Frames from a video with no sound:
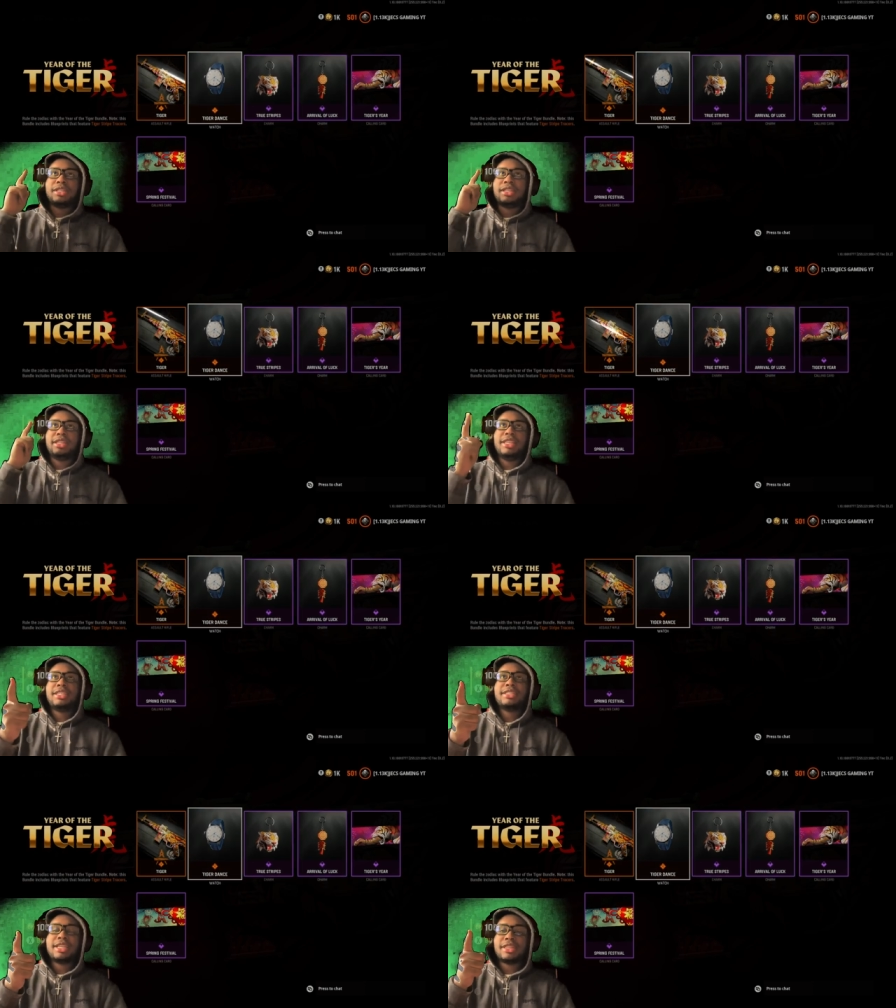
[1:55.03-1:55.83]
this
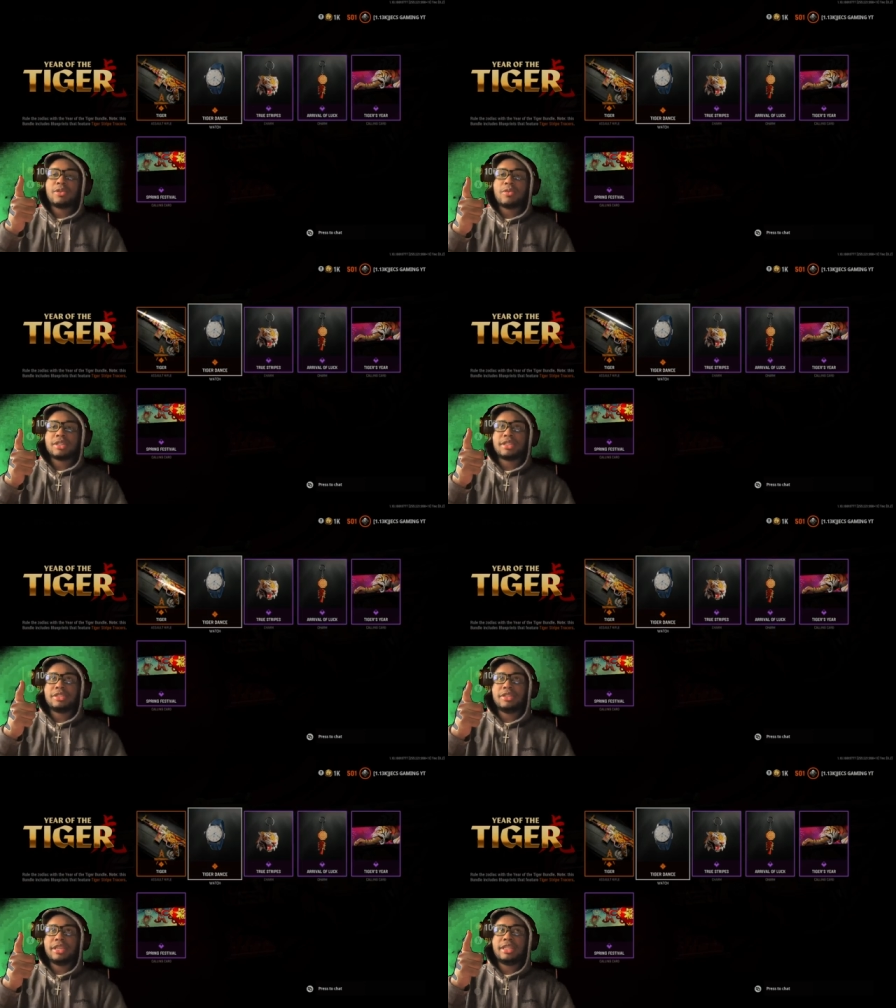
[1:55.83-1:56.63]
is not the watch
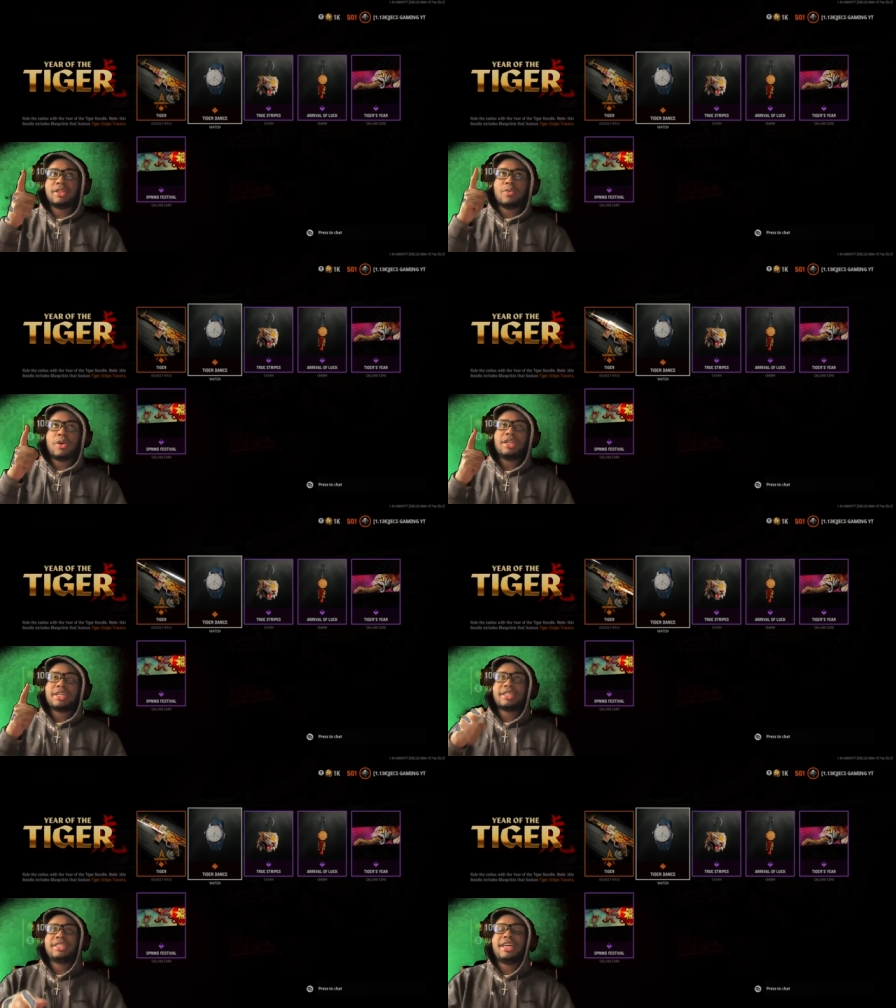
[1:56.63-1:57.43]
that you get. The watch
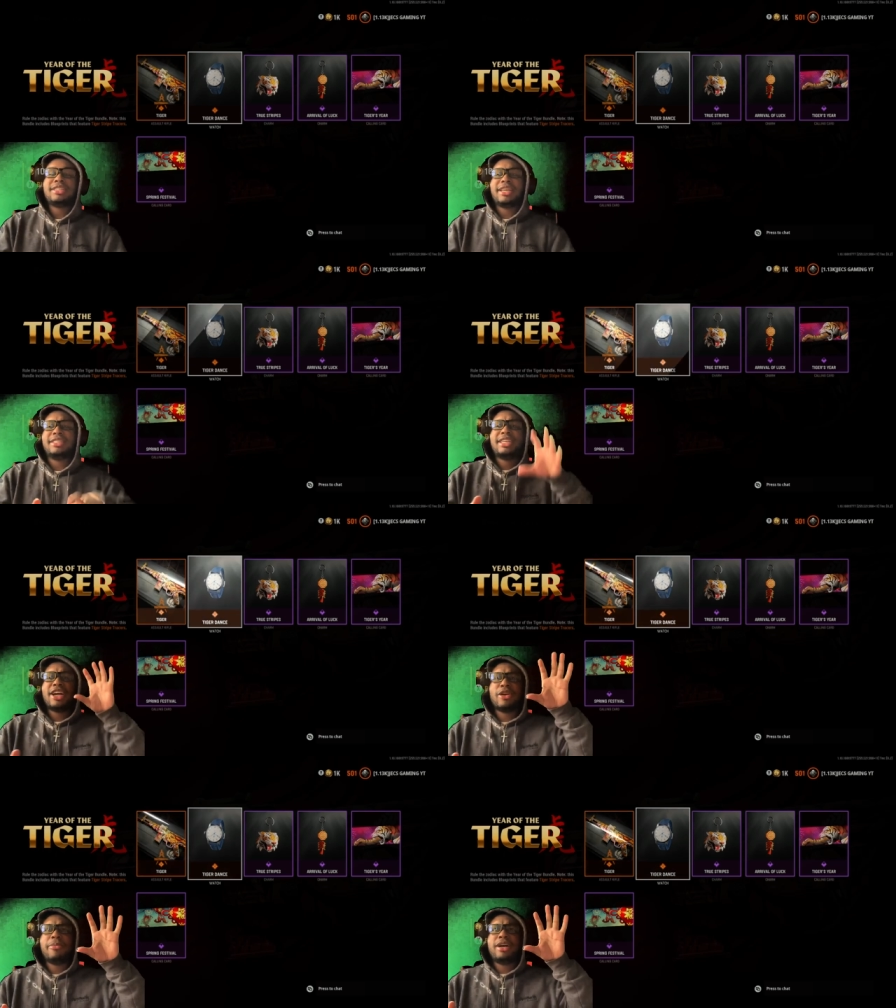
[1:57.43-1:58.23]
actually has like a
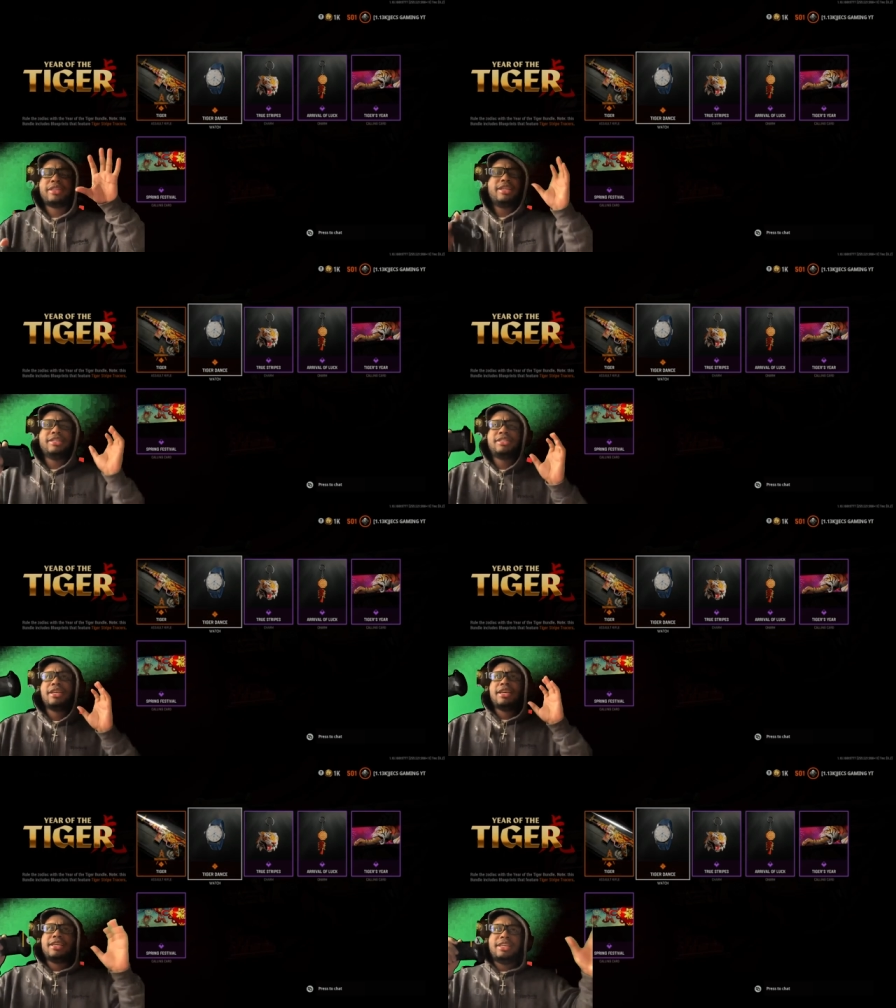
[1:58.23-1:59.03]
tiger mouth and it's
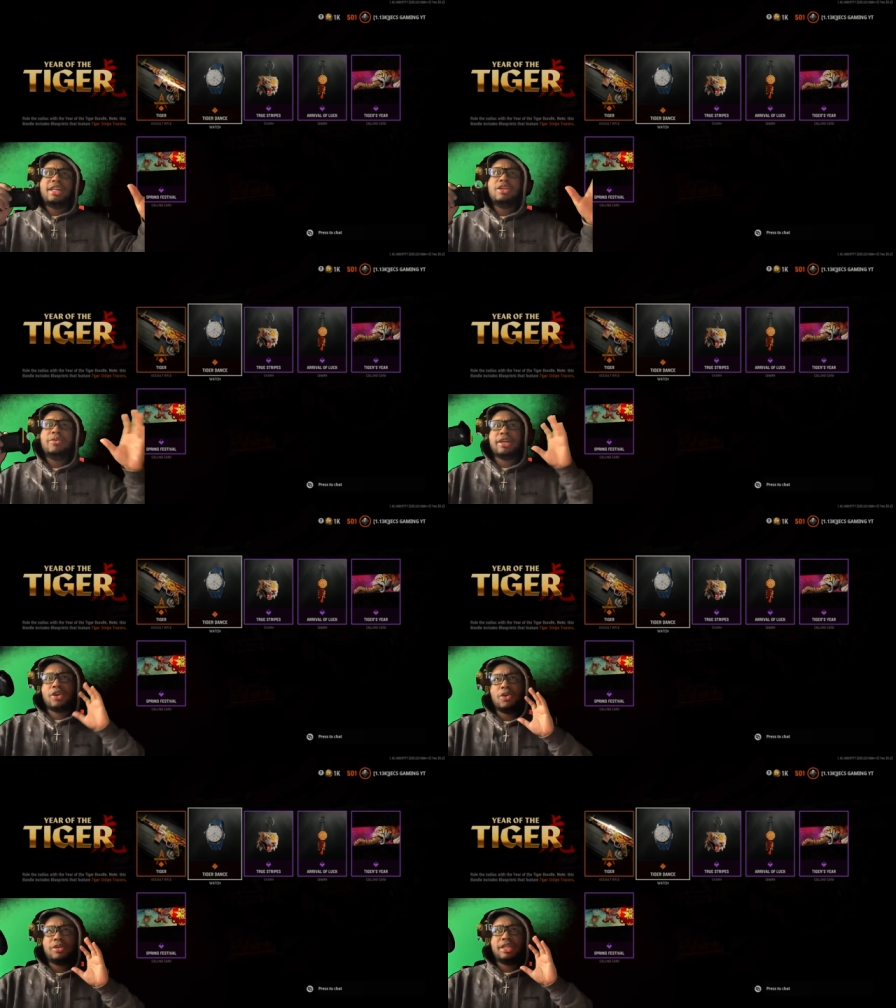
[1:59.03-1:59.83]
yellow and
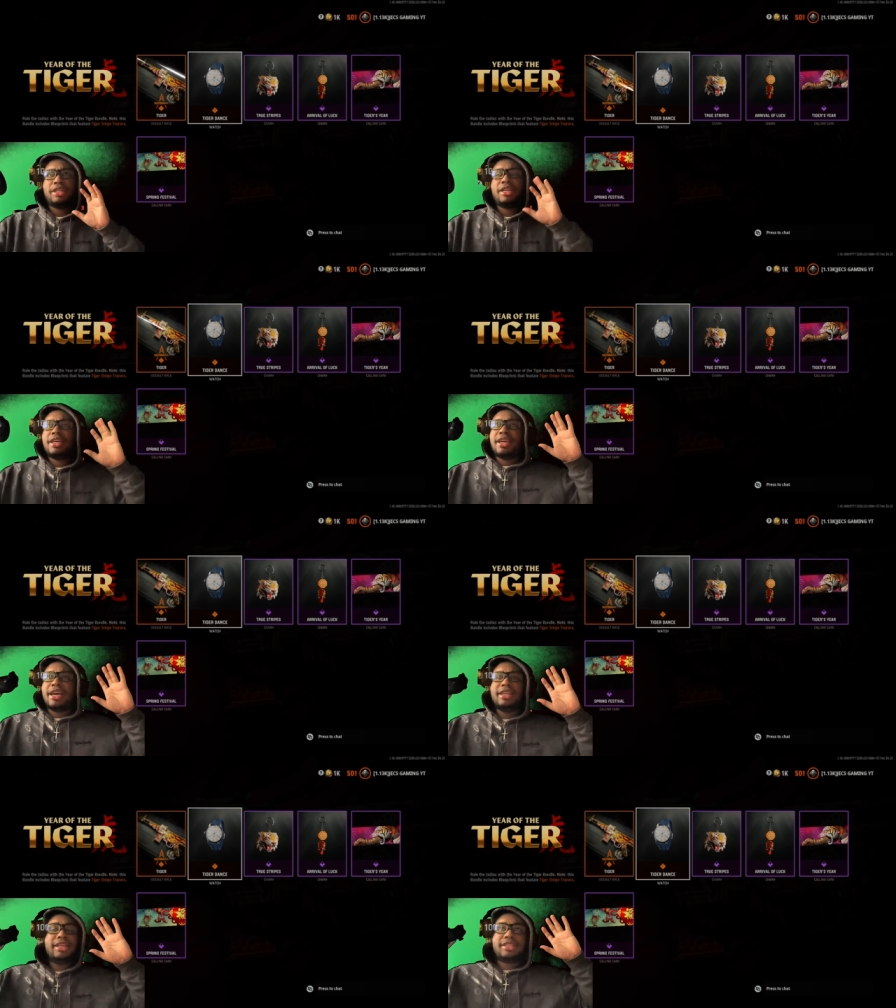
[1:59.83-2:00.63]
golden.
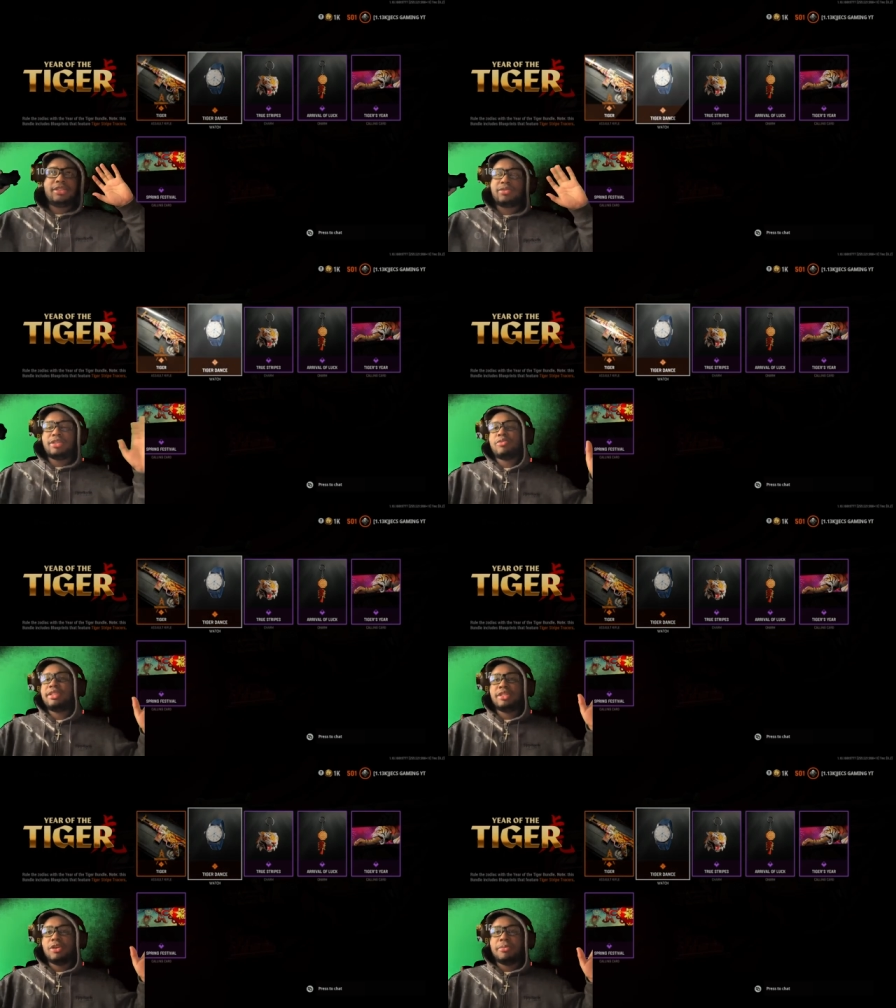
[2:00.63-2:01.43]
And it's, it's, it's
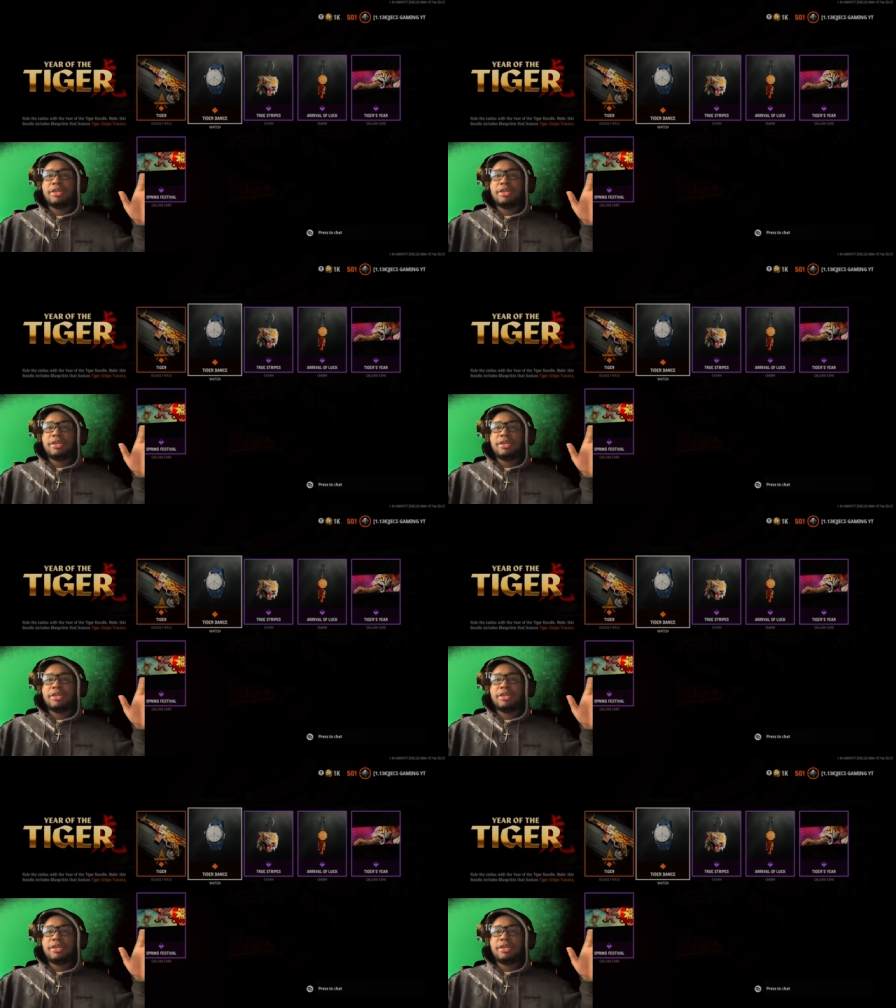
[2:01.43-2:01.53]
really dope.